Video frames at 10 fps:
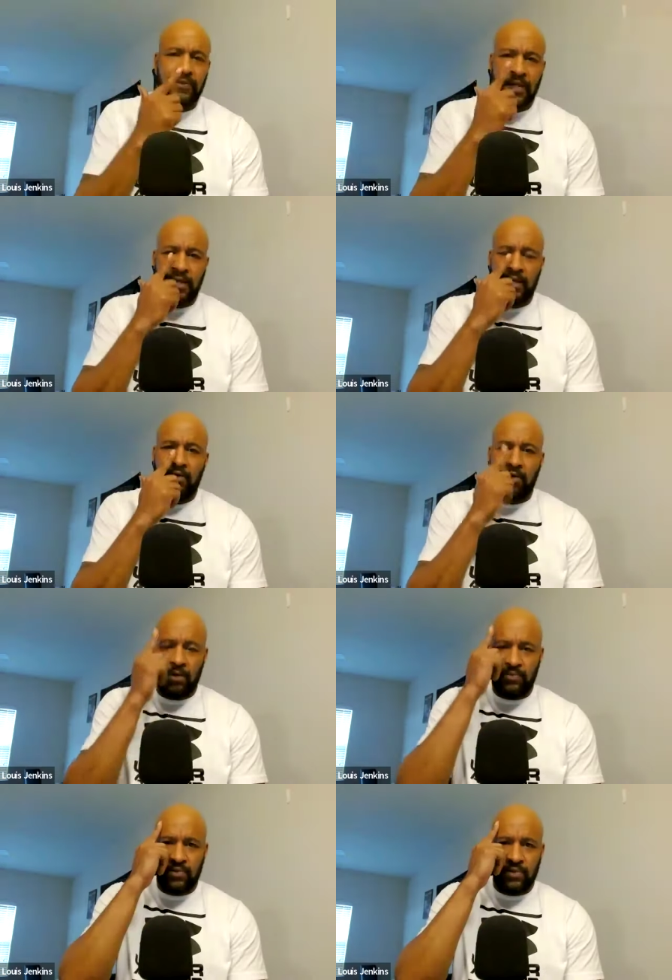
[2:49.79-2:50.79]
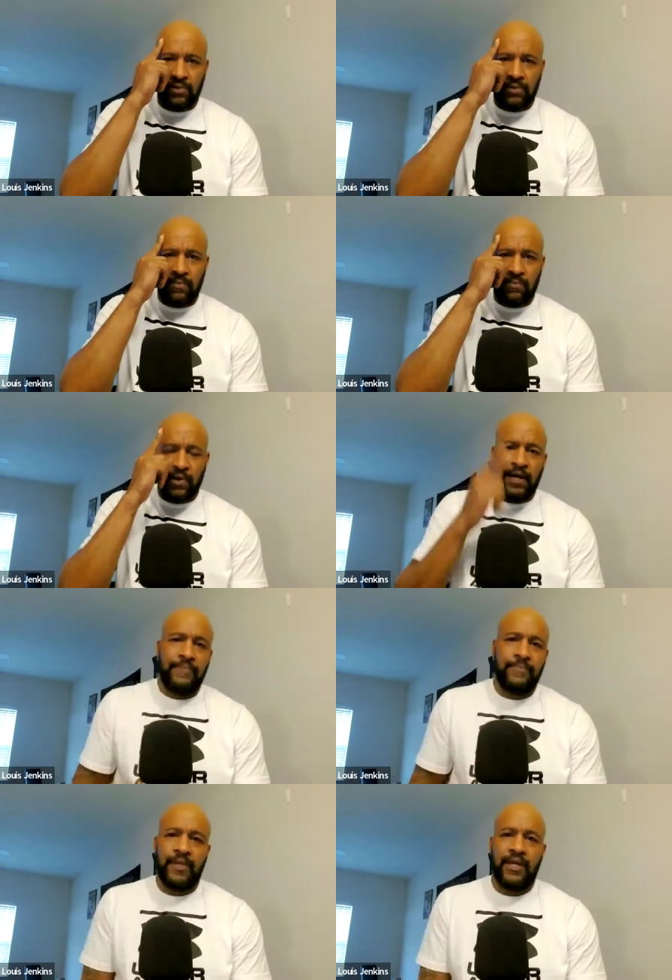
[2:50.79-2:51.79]
and go up to to the
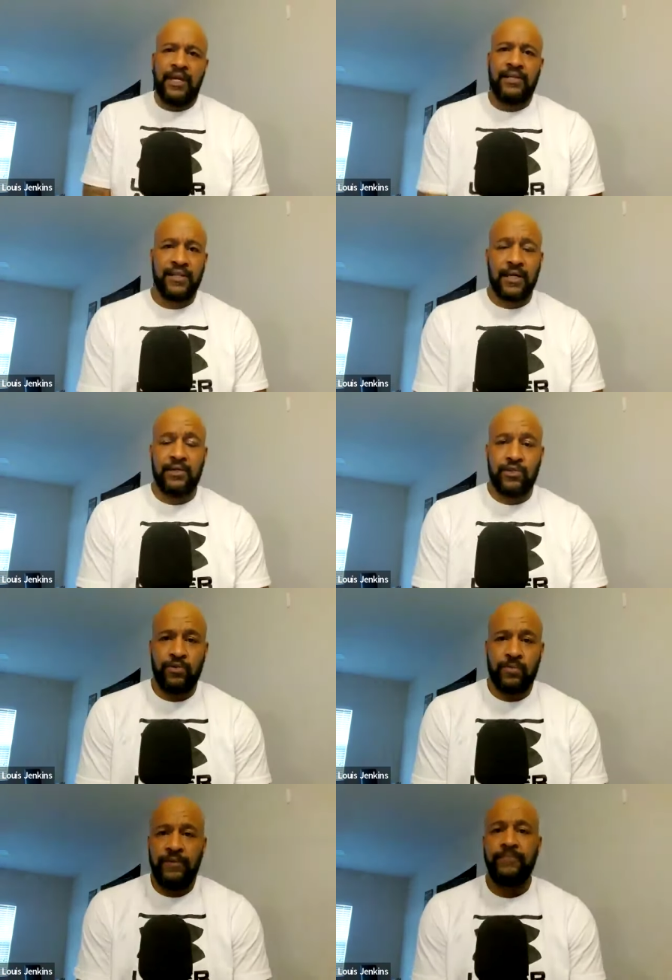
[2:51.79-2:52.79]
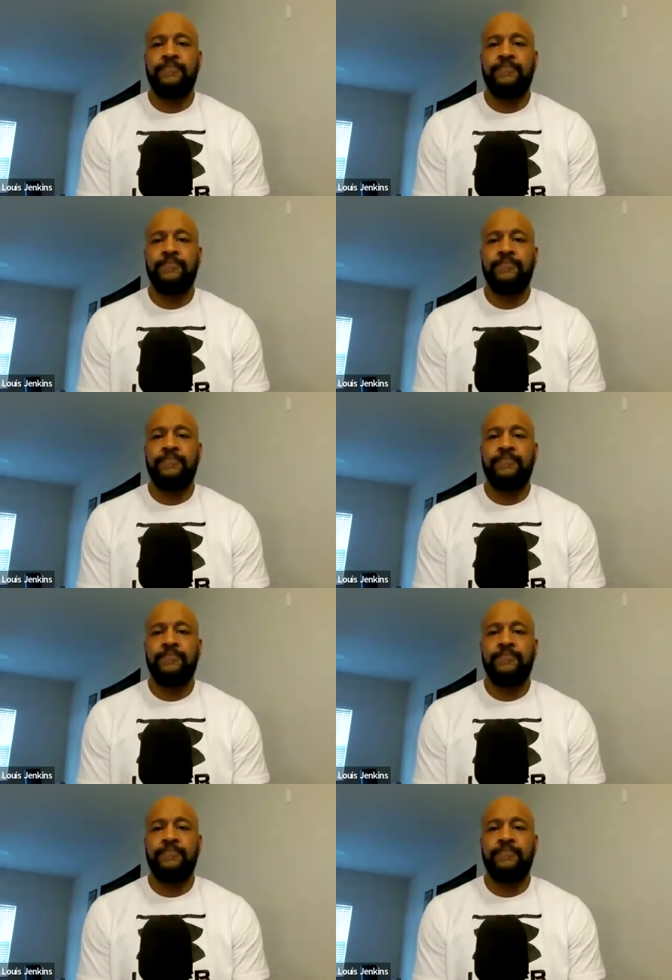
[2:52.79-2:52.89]
brain and take out the tumor